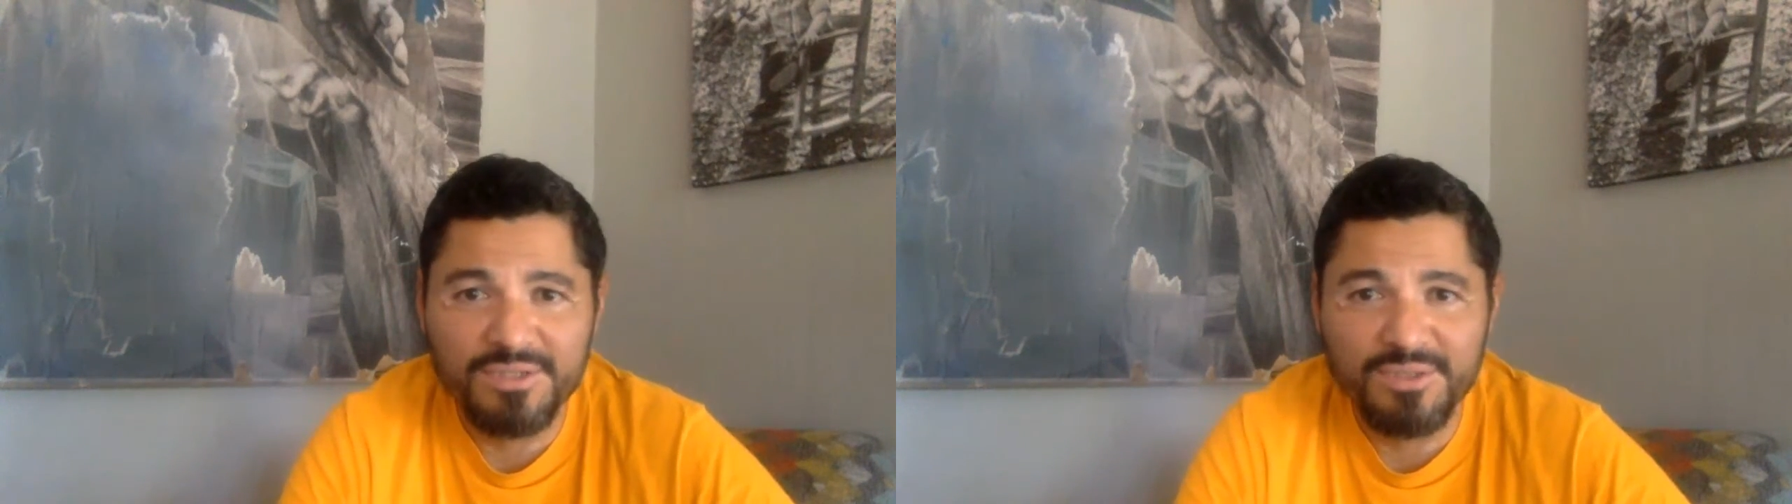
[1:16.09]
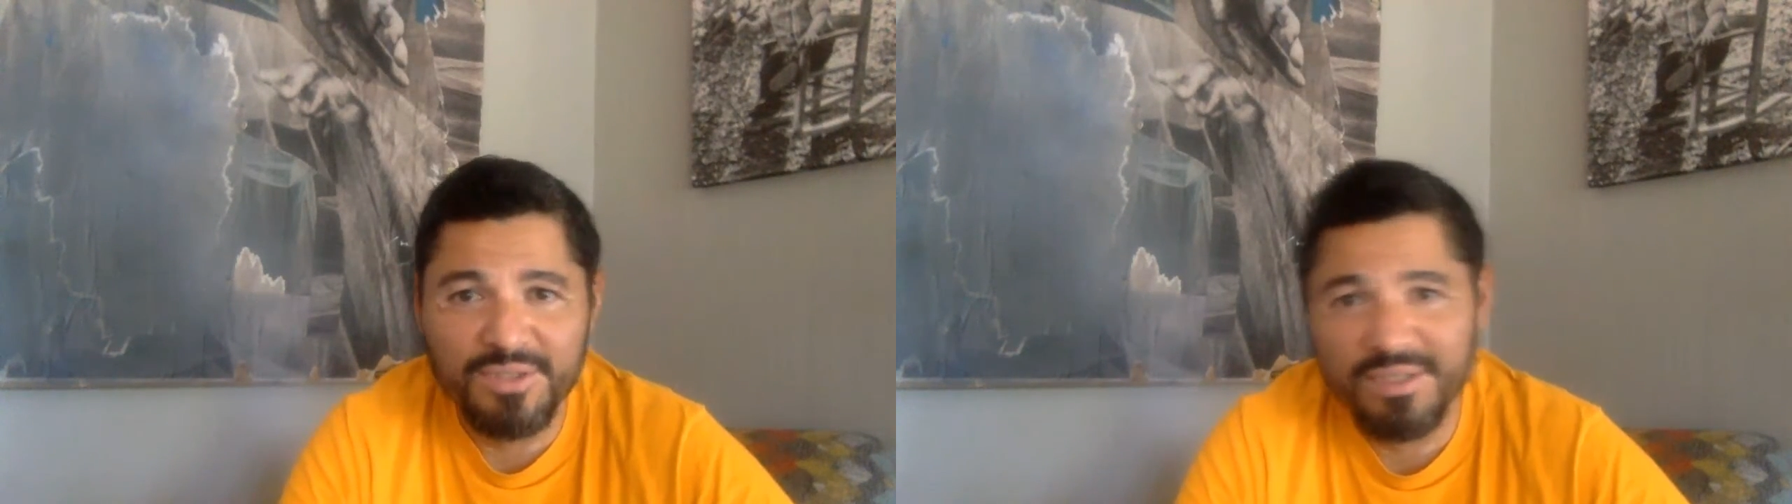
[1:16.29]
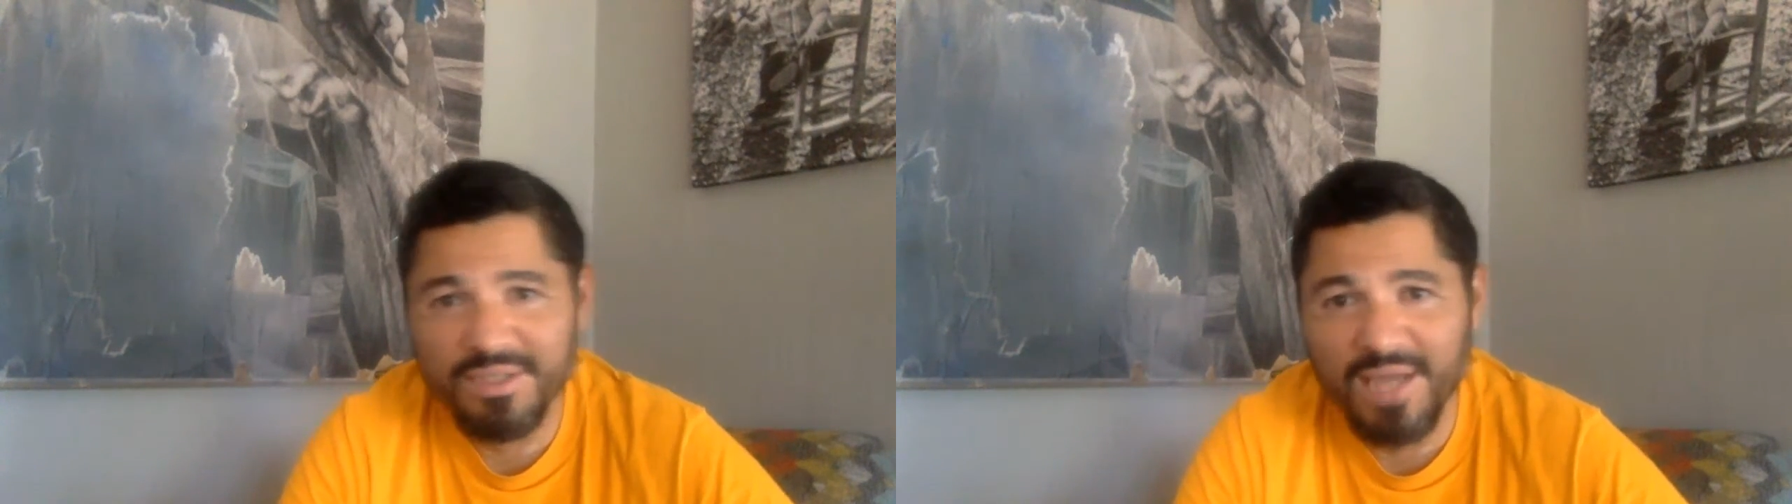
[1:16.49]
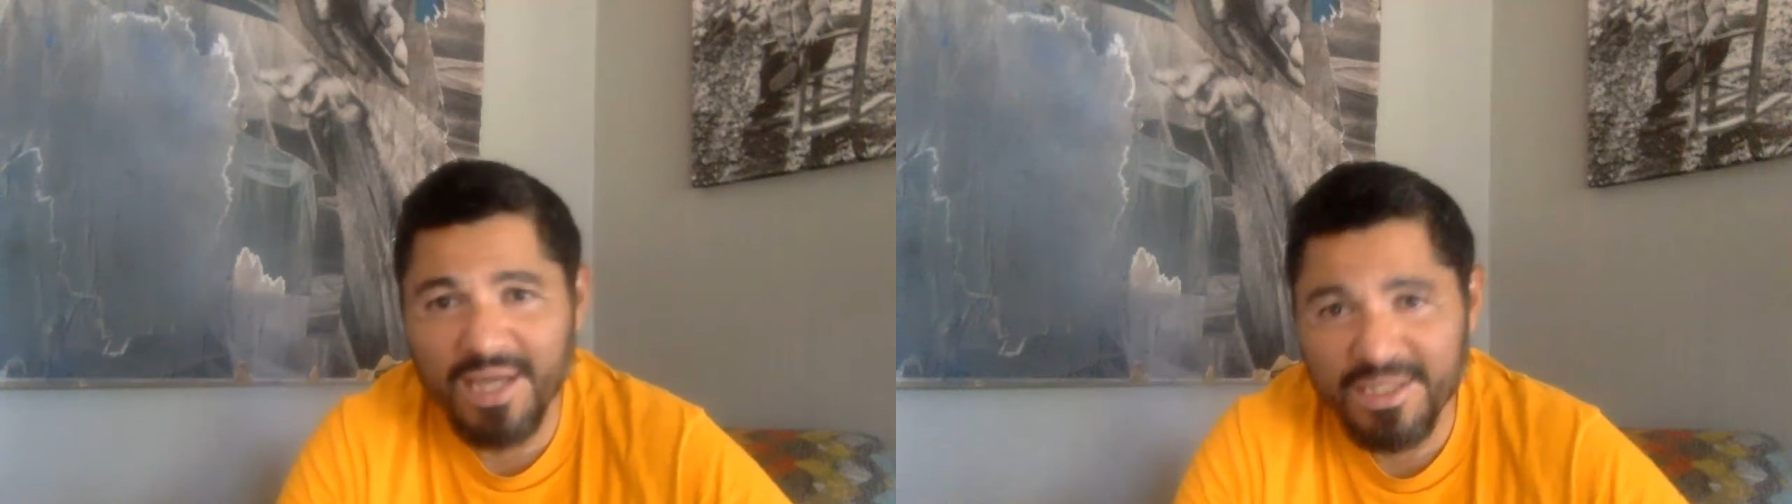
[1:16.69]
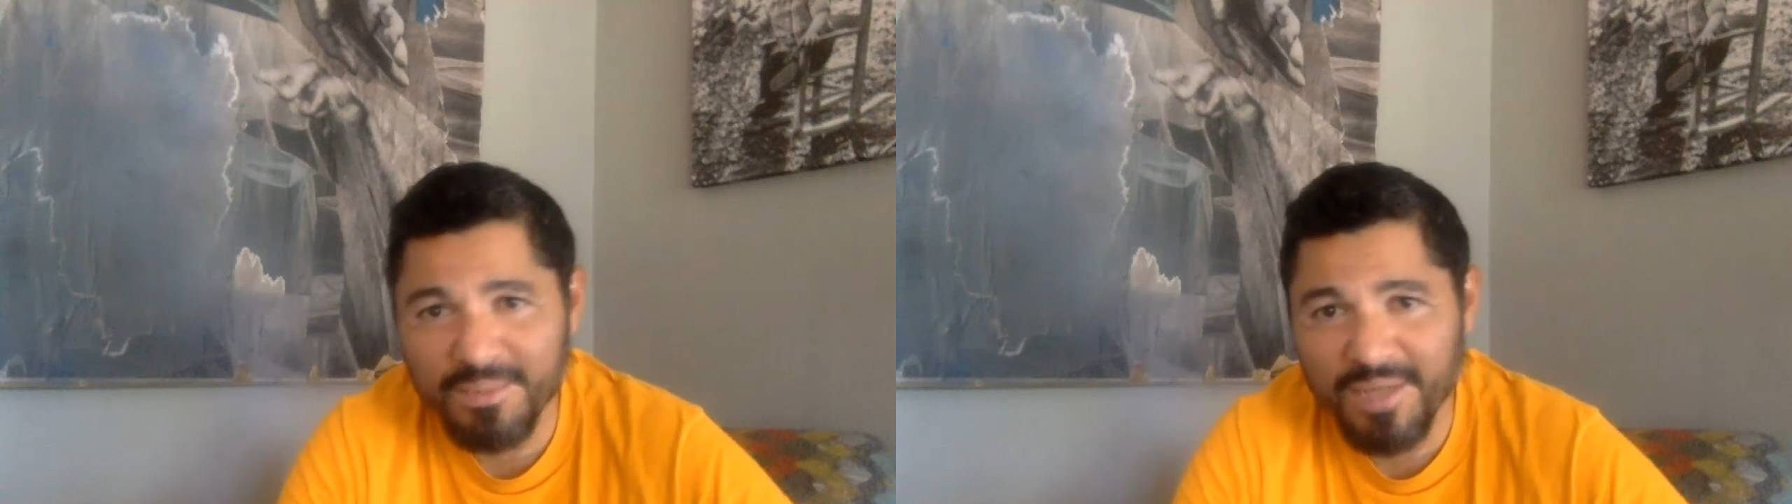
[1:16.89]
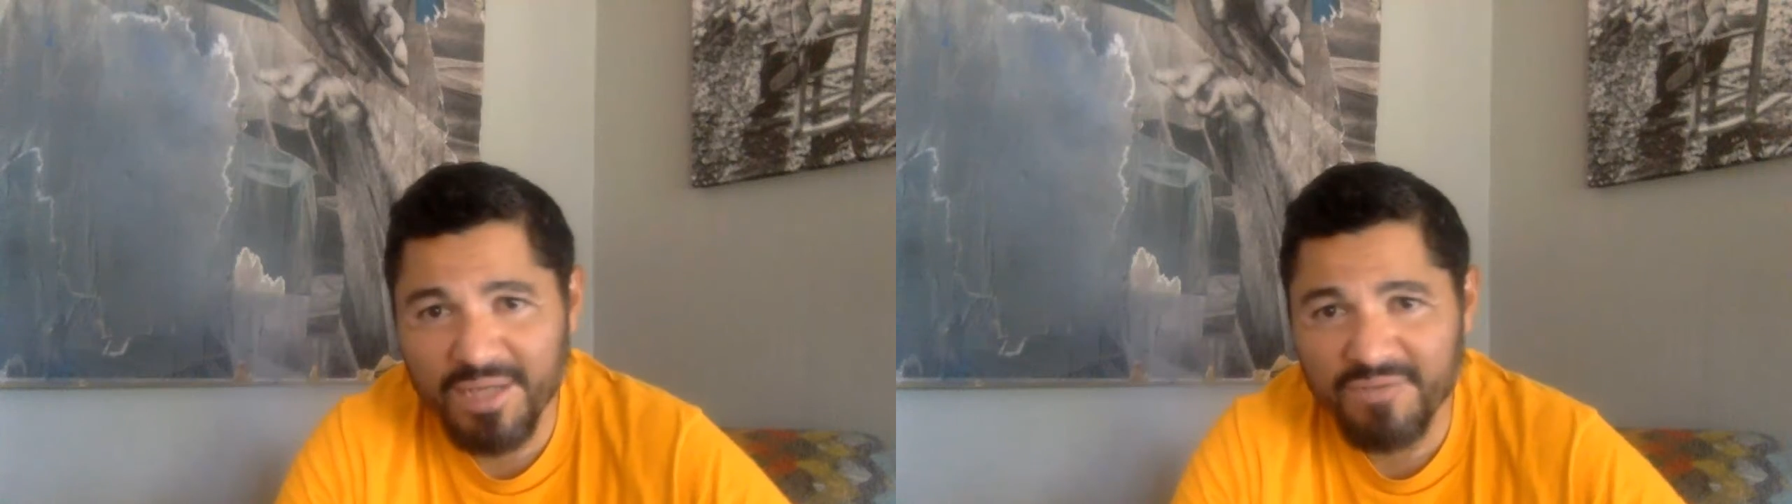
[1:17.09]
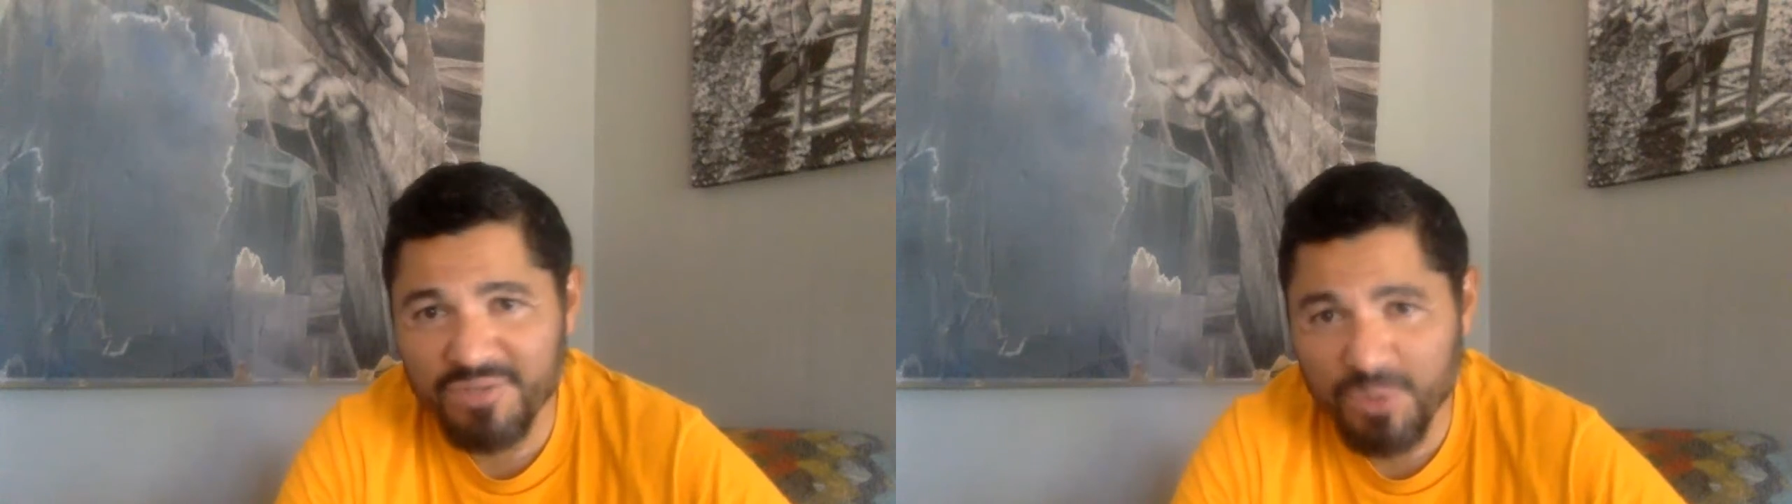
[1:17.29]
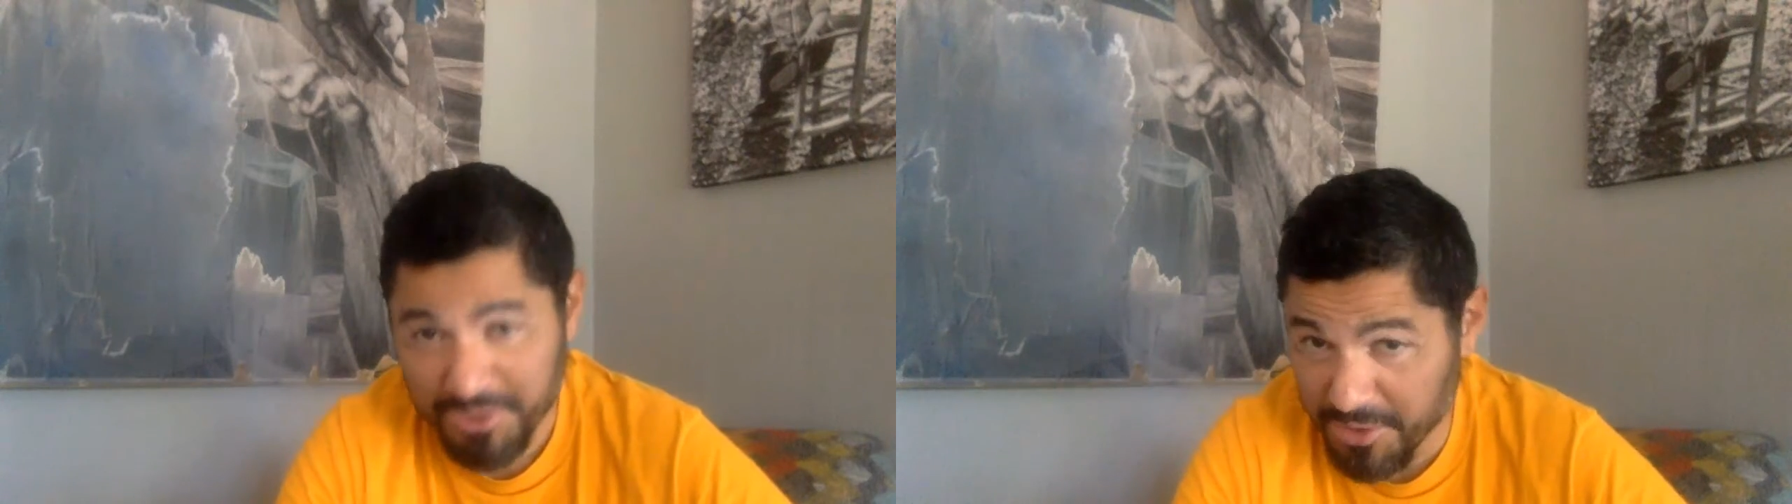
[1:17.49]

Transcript: So the idea behind a visual arts